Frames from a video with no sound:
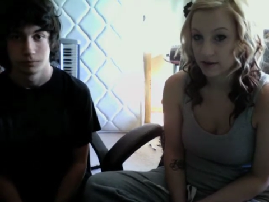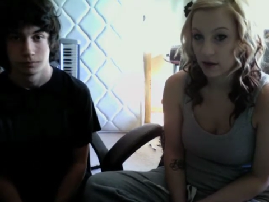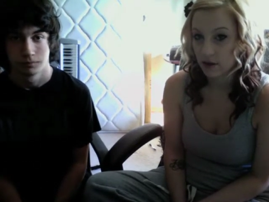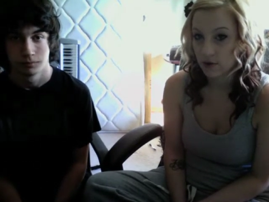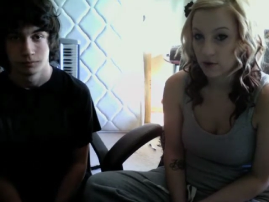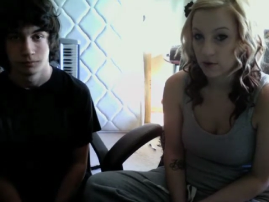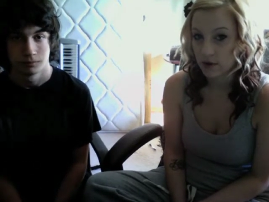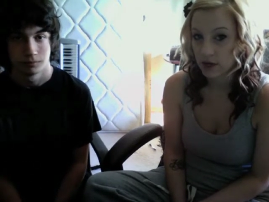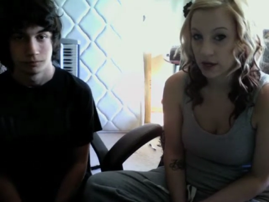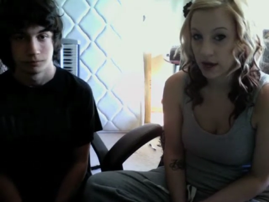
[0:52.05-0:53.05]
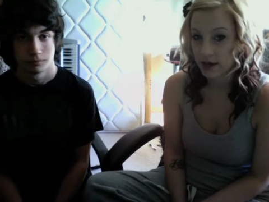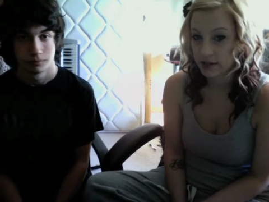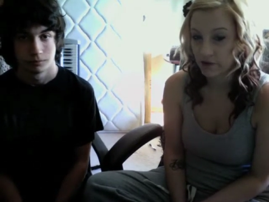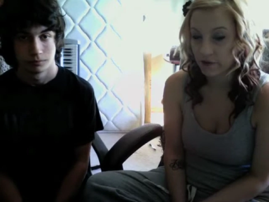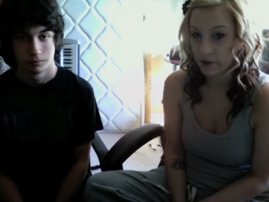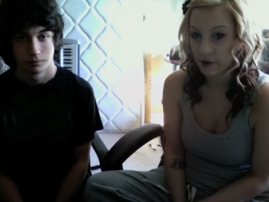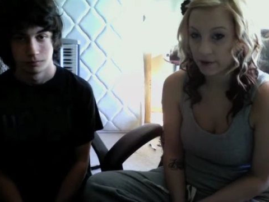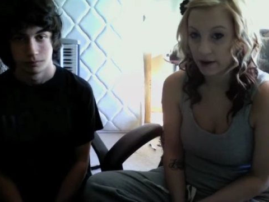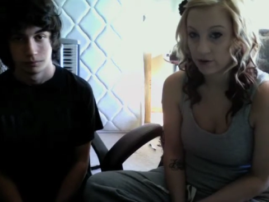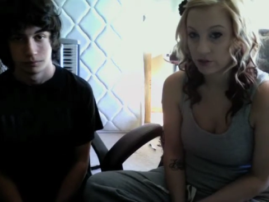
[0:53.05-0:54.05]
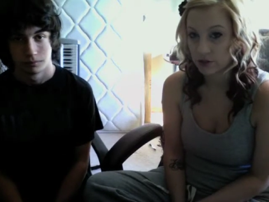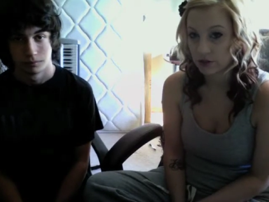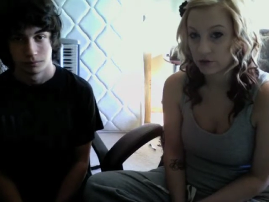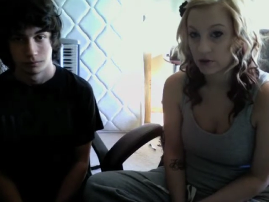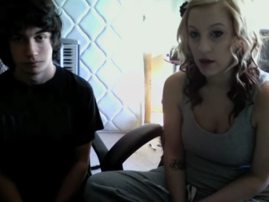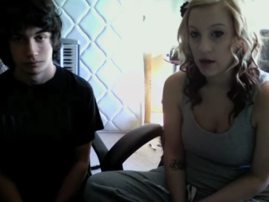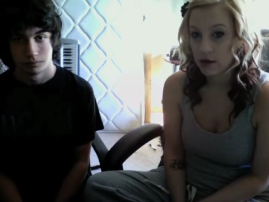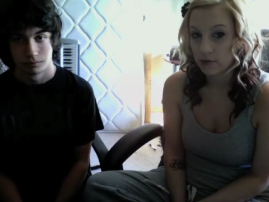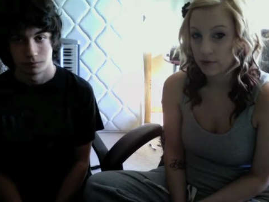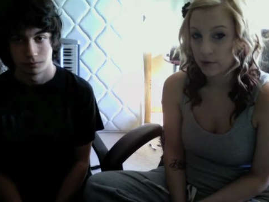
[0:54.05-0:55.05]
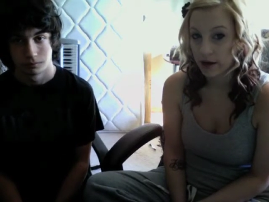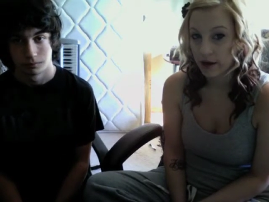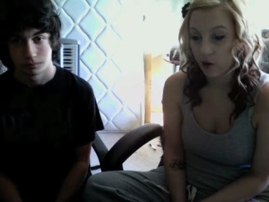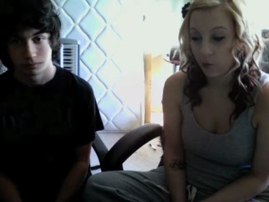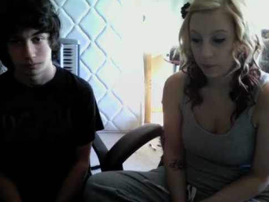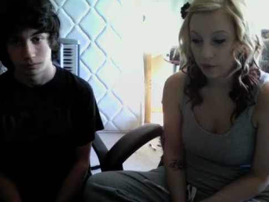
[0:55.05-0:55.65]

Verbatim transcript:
Speaker 1: you and everyone around you. We want to help